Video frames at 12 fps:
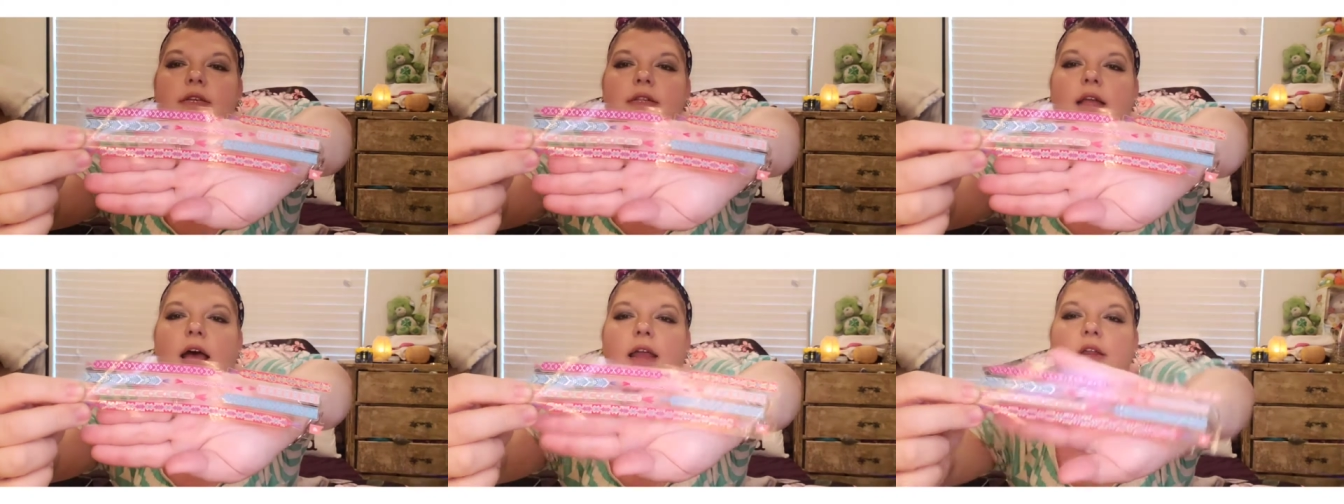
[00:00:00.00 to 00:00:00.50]
to
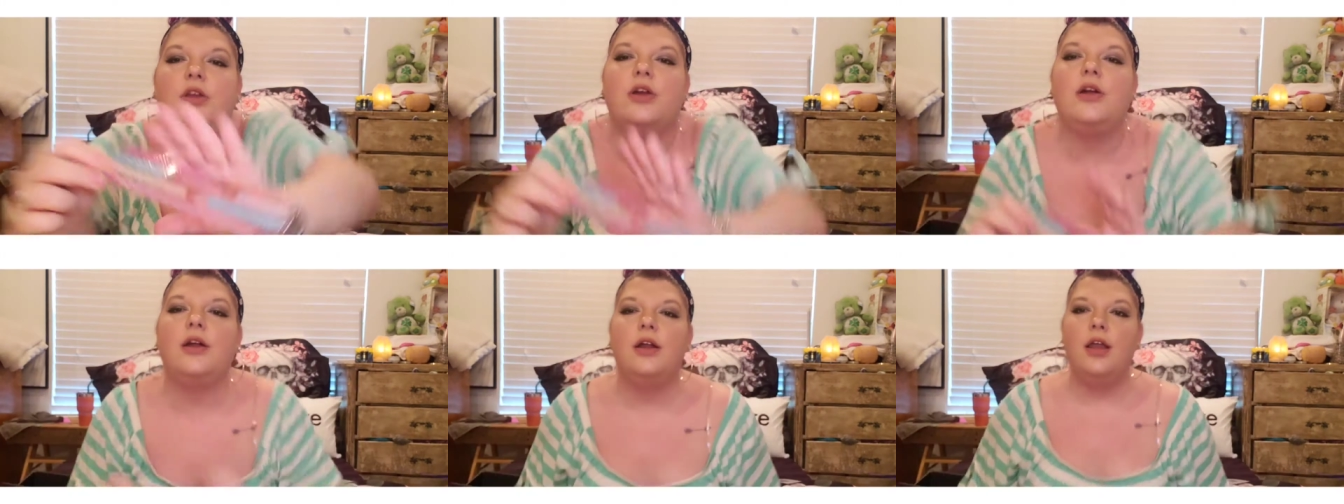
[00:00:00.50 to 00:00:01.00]
line
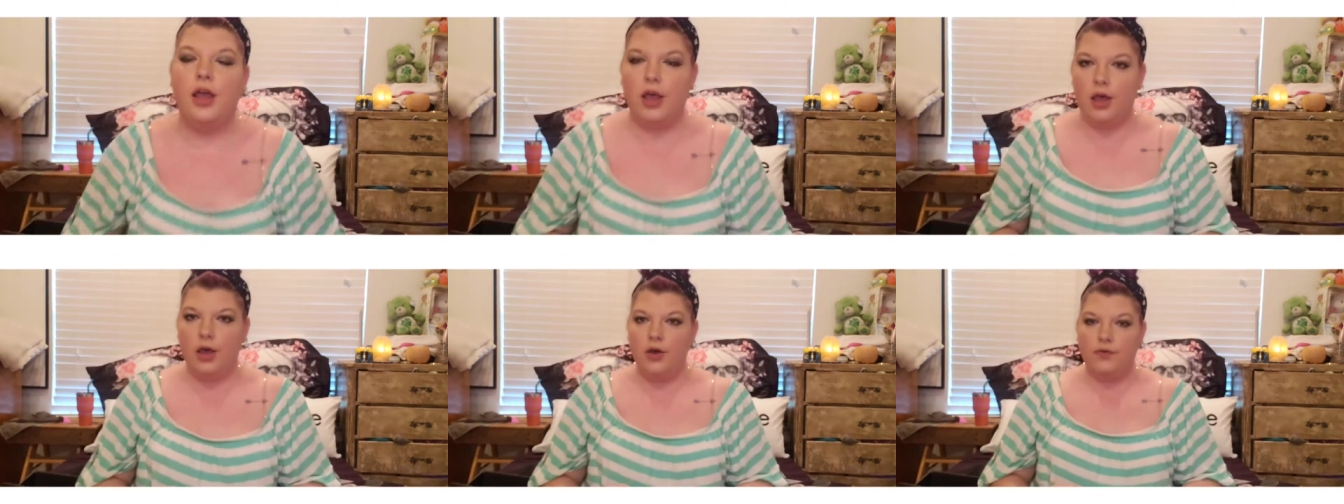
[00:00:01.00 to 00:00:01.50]
your
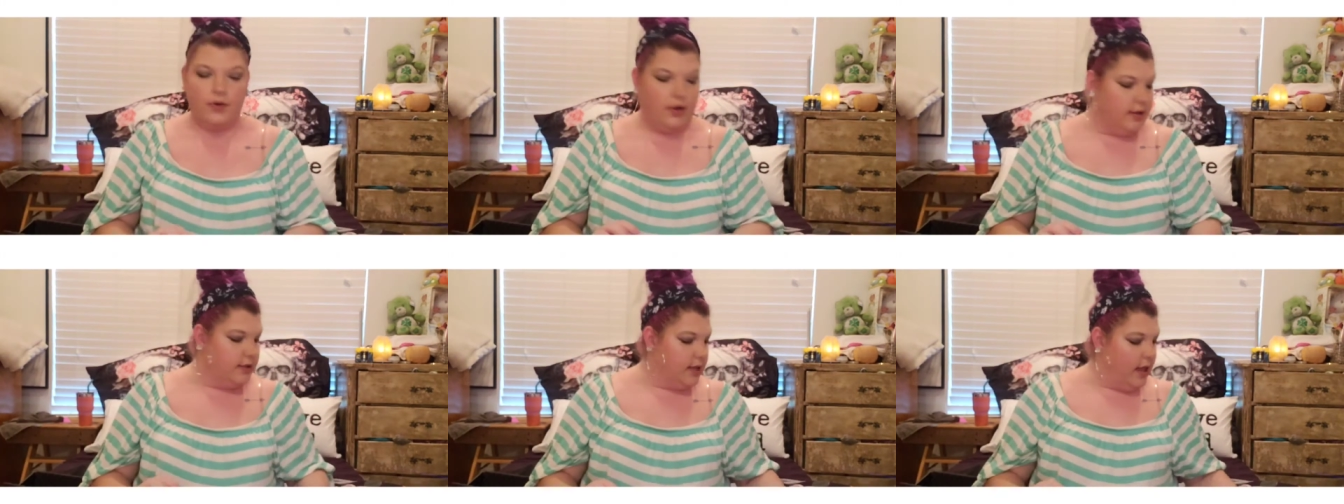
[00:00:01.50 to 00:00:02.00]

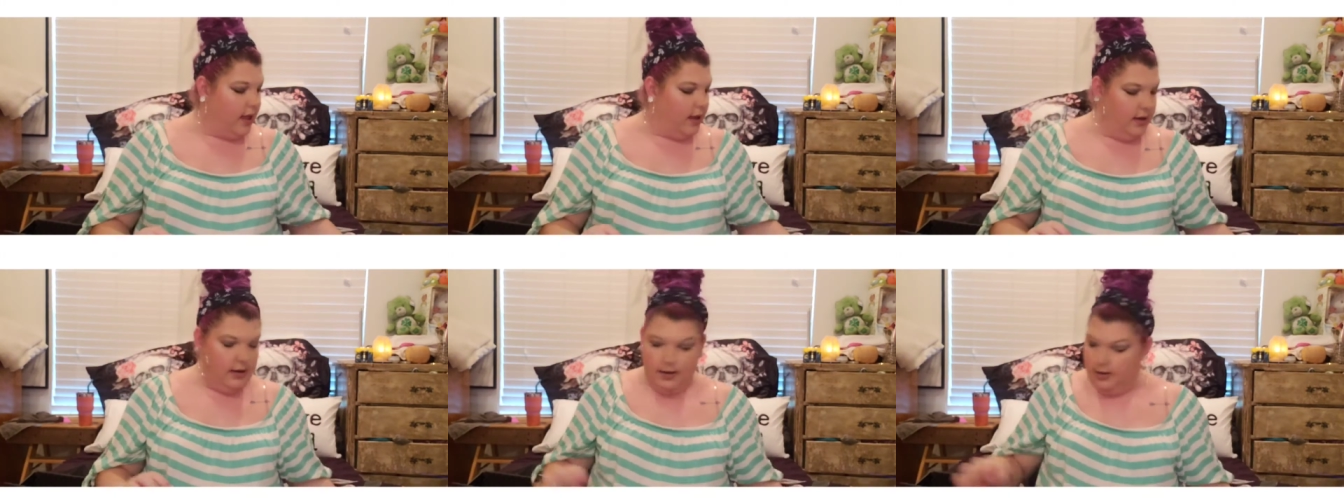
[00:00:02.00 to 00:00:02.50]
overall
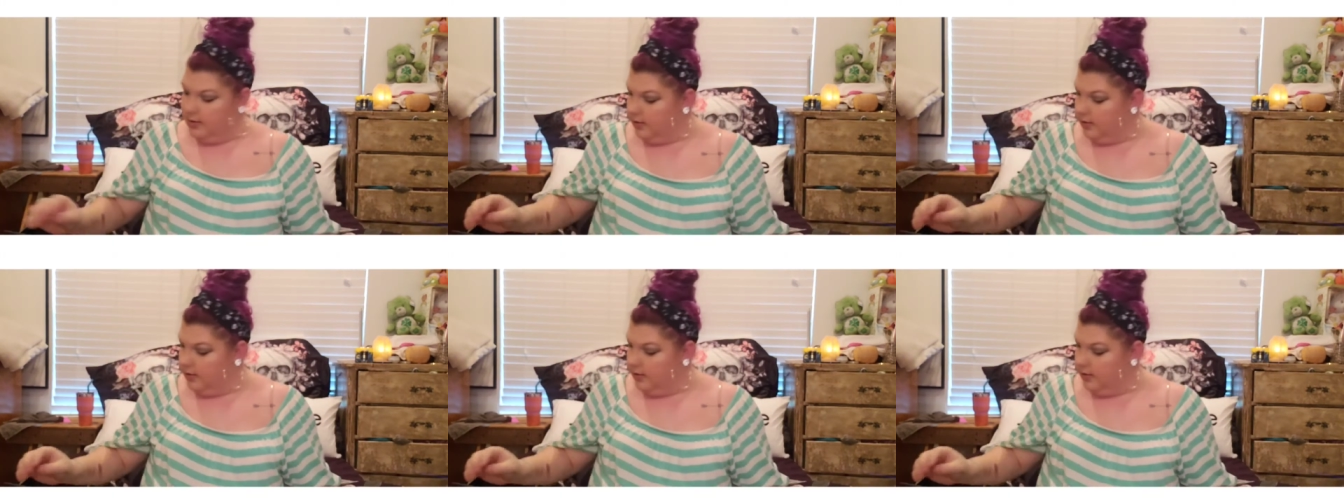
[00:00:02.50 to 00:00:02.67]
design.